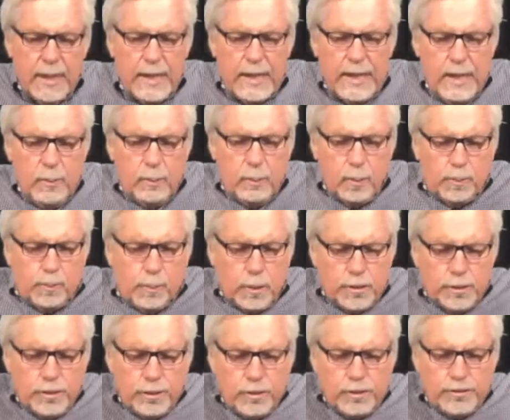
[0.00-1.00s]
He will
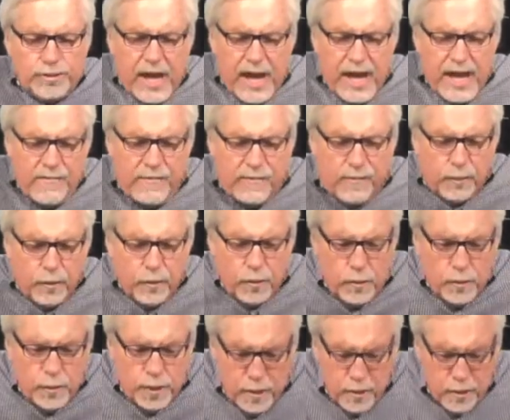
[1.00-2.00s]
produce a
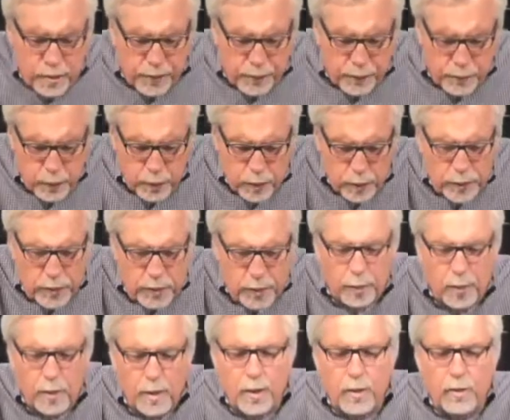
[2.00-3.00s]
fruit through you.